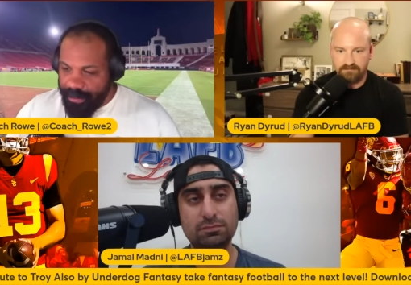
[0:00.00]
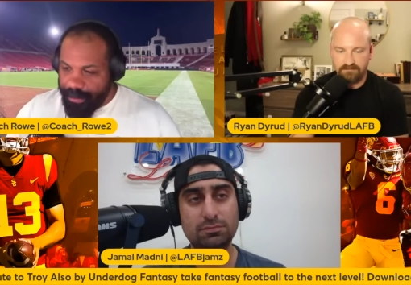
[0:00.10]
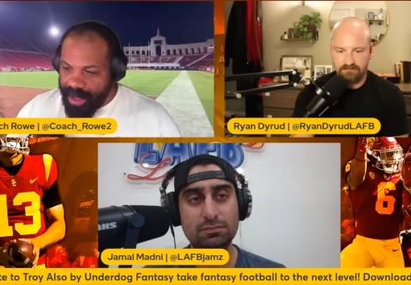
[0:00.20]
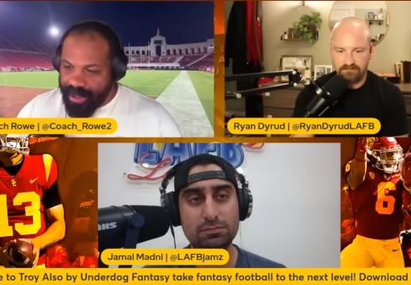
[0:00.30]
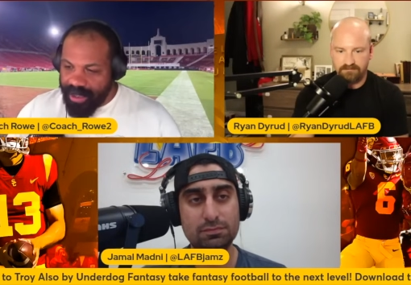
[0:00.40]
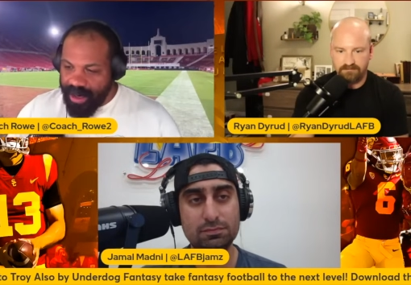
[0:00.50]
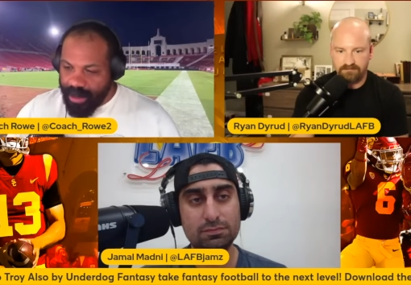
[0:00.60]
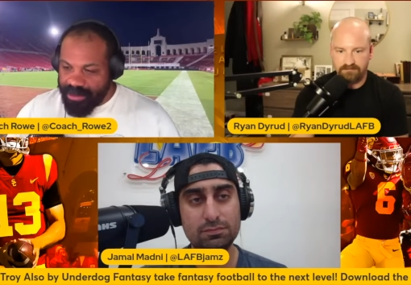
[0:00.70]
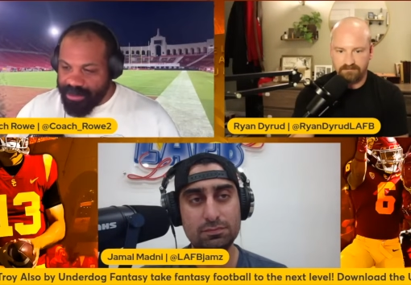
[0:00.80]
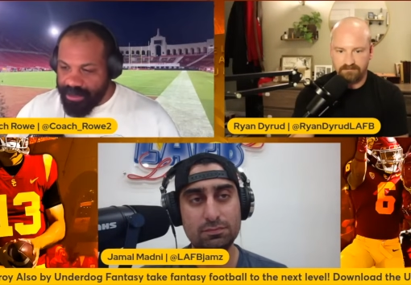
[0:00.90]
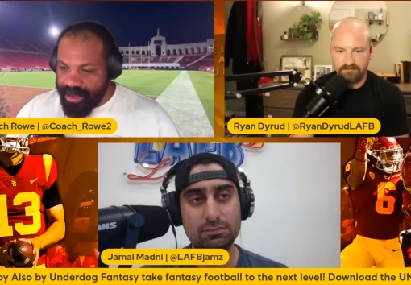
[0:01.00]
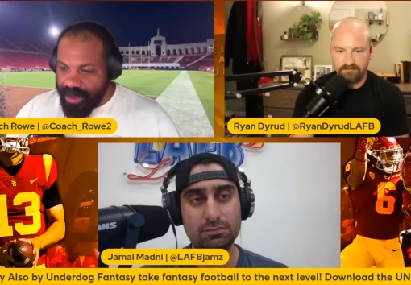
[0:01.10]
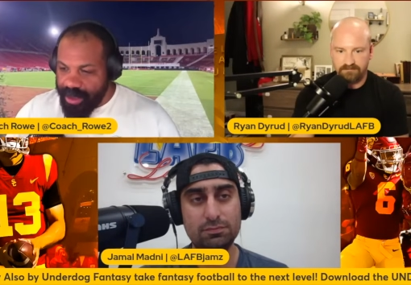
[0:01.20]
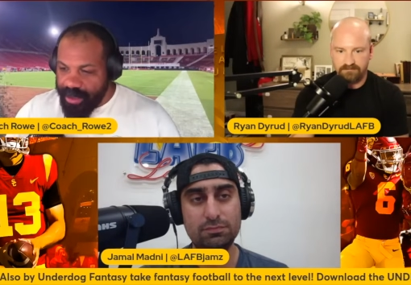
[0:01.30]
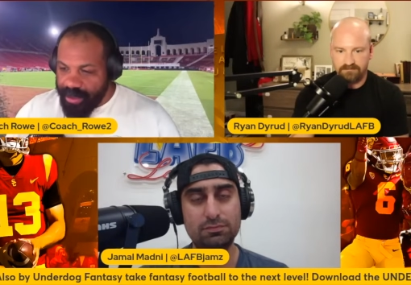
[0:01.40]
Speaker 1: Malachi Autry,
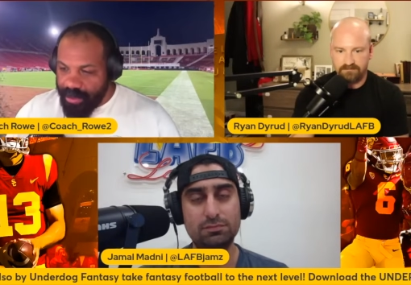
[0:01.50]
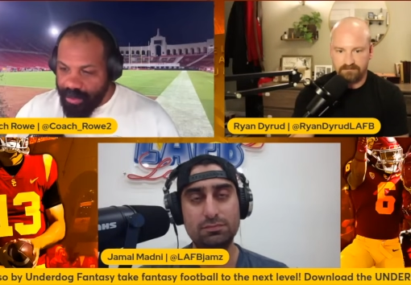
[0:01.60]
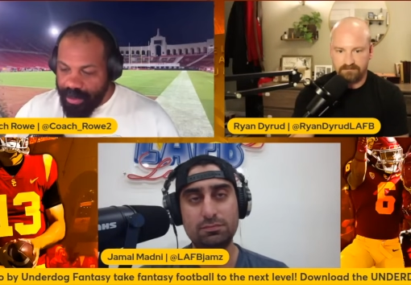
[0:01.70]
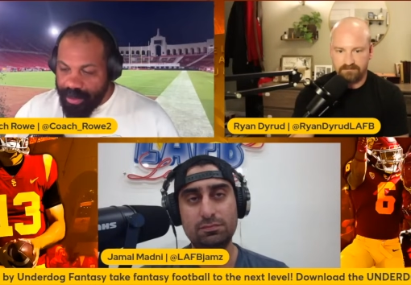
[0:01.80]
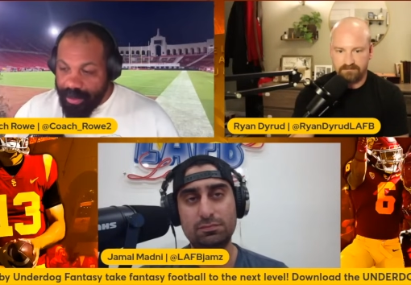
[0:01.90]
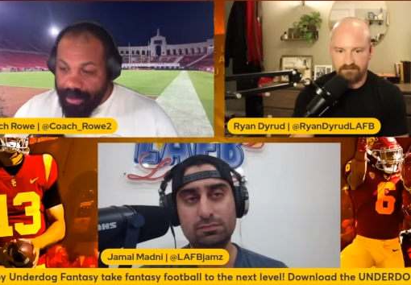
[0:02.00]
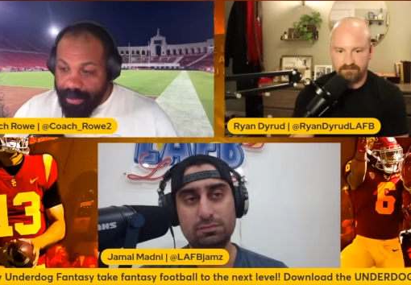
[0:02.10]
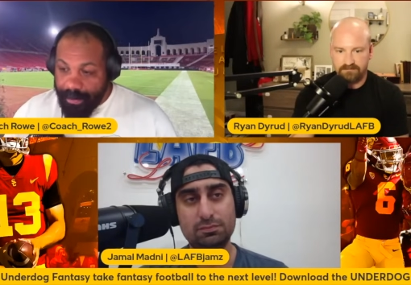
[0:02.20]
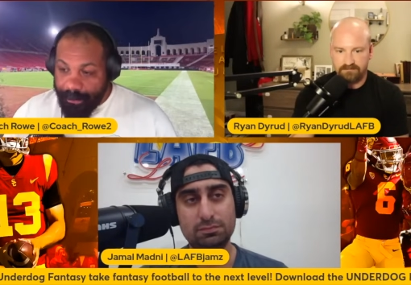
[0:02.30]
Noah